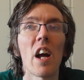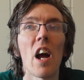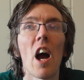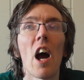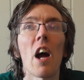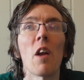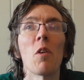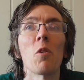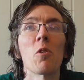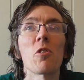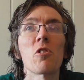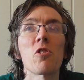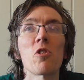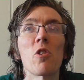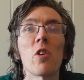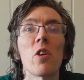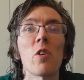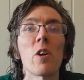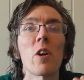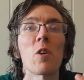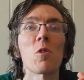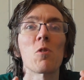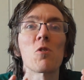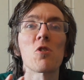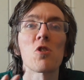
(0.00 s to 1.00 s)
I'm not sure
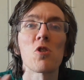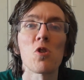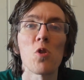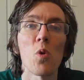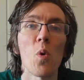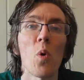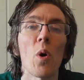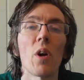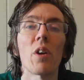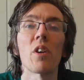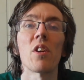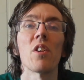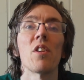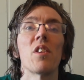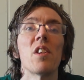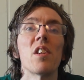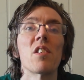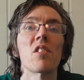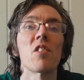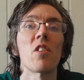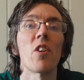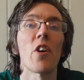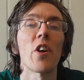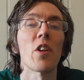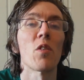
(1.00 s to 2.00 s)
uncertainty
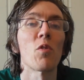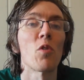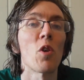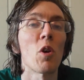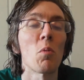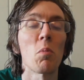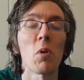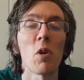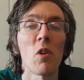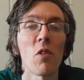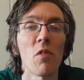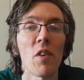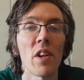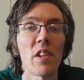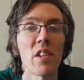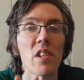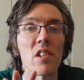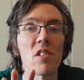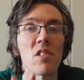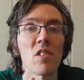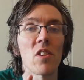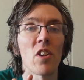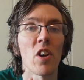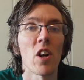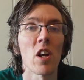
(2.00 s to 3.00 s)
is the right word because that
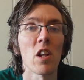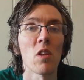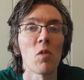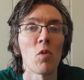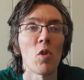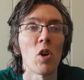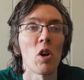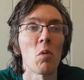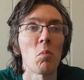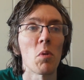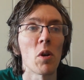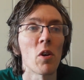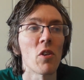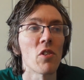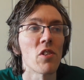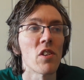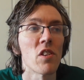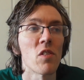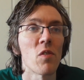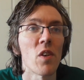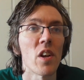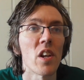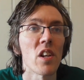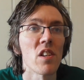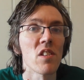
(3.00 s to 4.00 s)
isn't the right word because
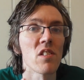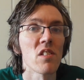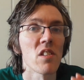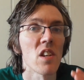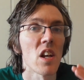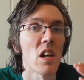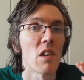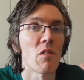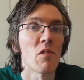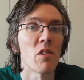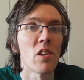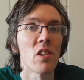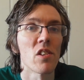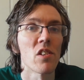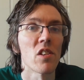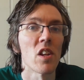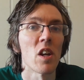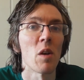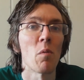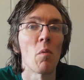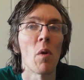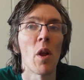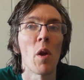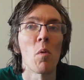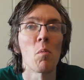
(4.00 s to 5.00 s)
it's very safe and
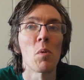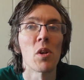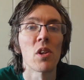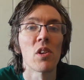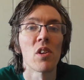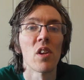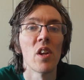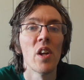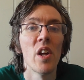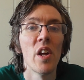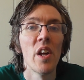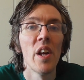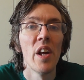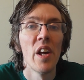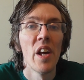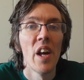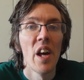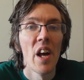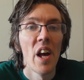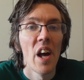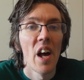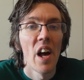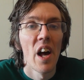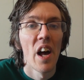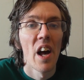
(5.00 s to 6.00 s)
stable, but
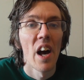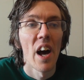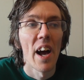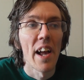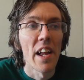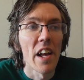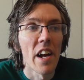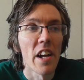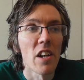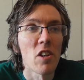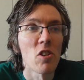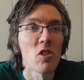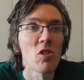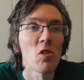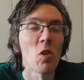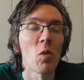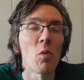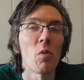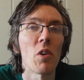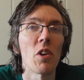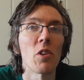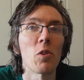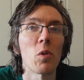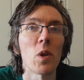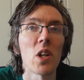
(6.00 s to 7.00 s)
I just
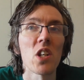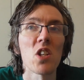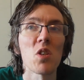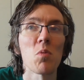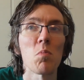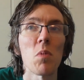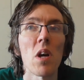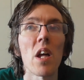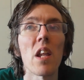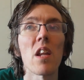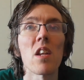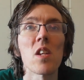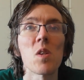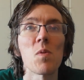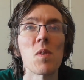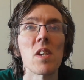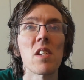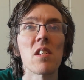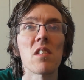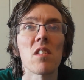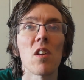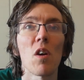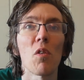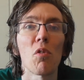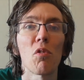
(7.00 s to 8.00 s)
don't want to experience
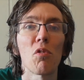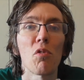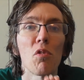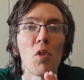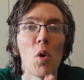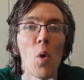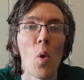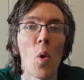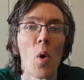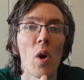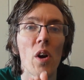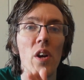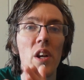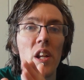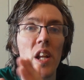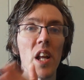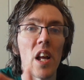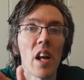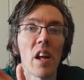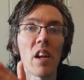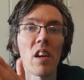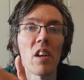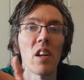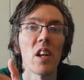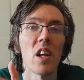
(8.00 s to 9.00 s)
this a third
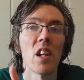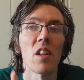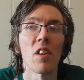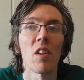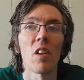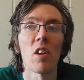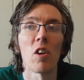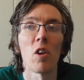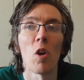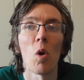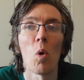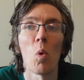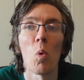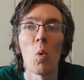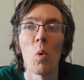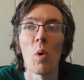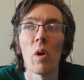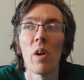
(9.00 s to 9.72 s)
year in a row.